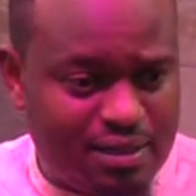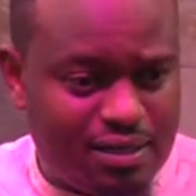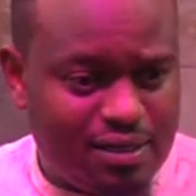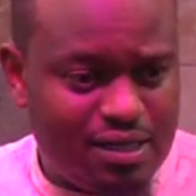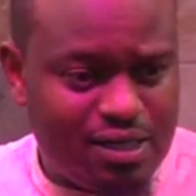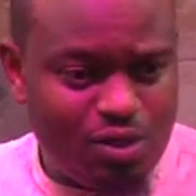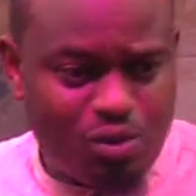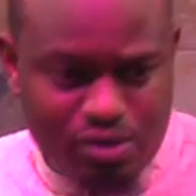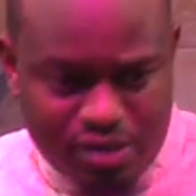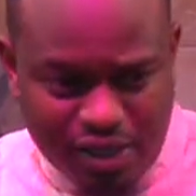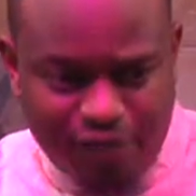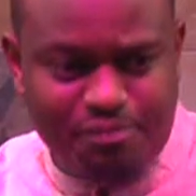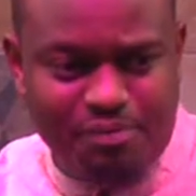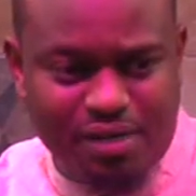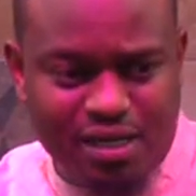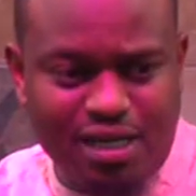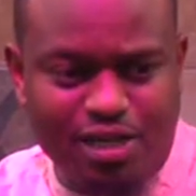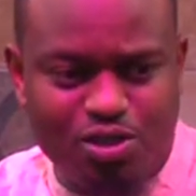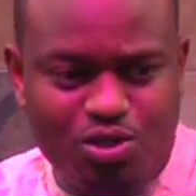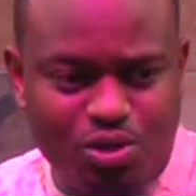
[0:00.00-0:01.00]
he would have
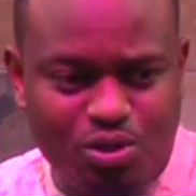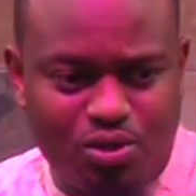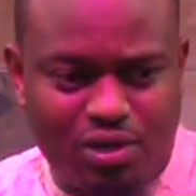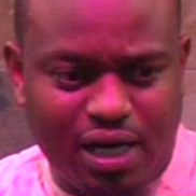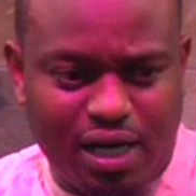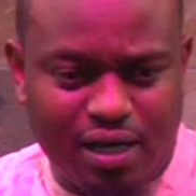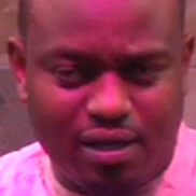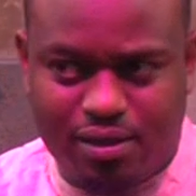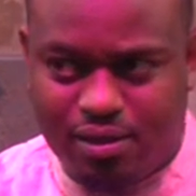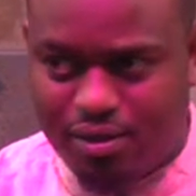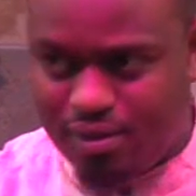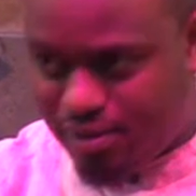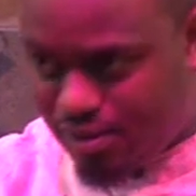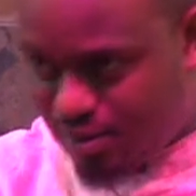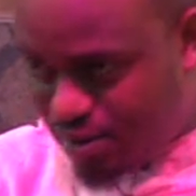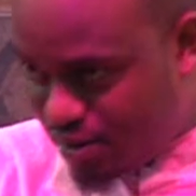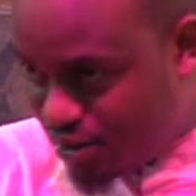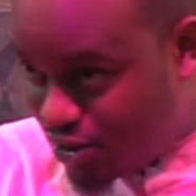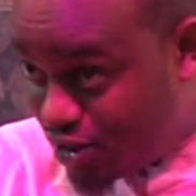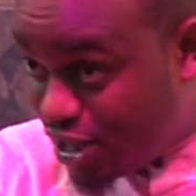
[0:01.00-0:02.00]
made a joke like,
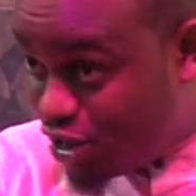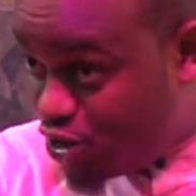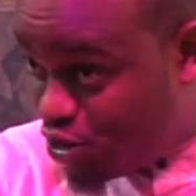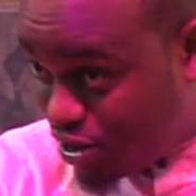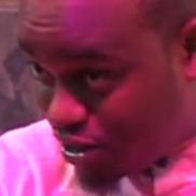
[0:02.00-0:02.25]
change